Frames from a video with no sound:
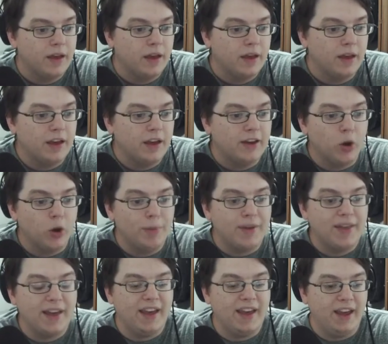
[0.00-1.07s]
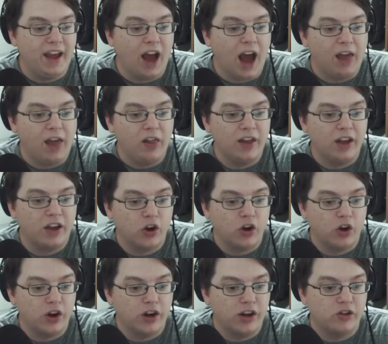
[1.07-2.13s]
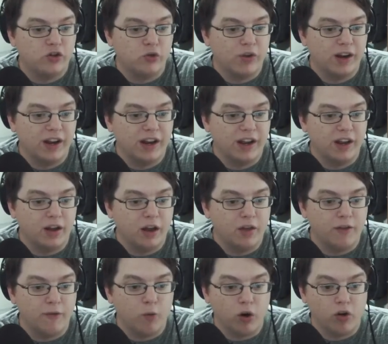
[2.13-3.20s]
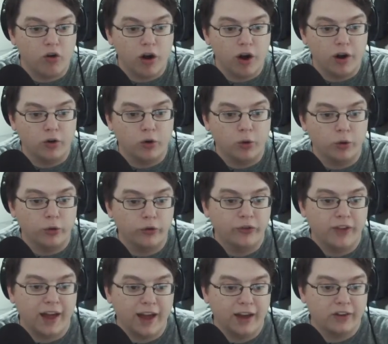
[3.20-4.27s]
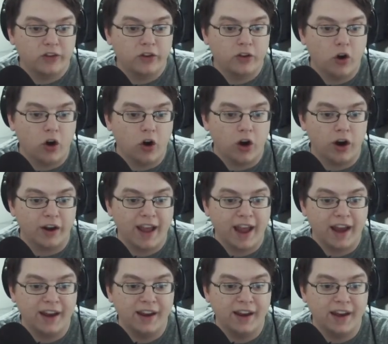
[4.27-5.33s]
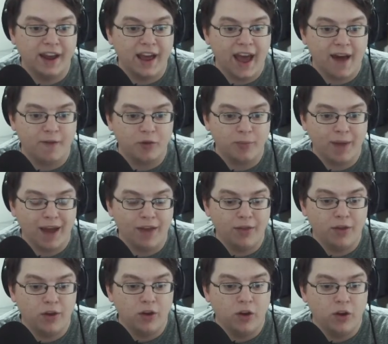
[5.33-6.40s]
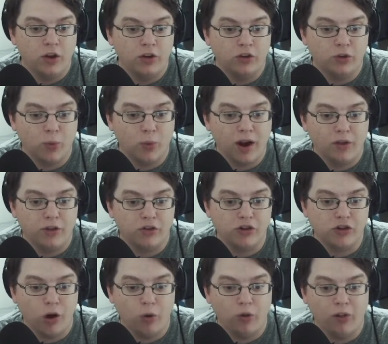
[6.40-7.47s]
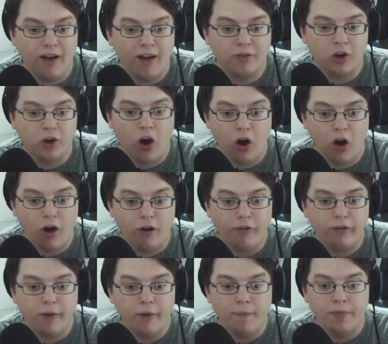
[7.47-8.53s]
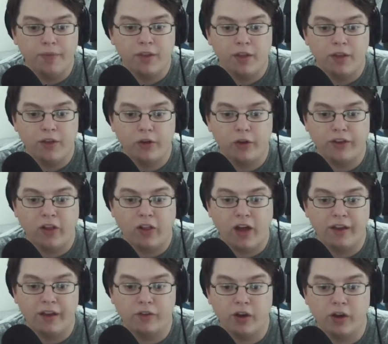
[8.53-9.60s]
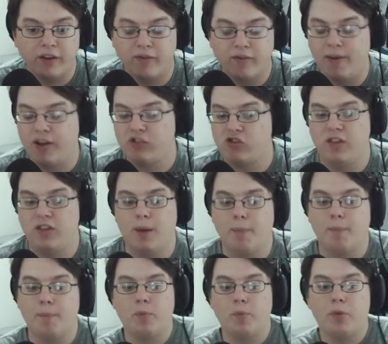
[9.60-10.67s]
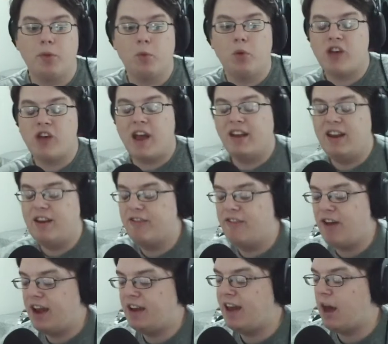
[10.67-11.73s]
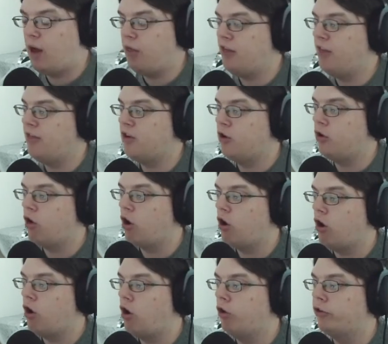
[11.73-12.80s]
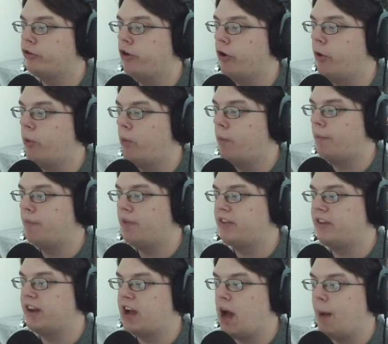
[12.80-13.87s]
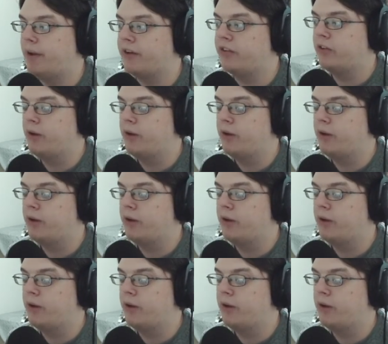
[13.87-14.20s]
He told me that he highly encouraged reading the 4 chronicles that are canon aftermath to where the show left off. There's a lot of good information in them, which I did find out that there are also a set of comics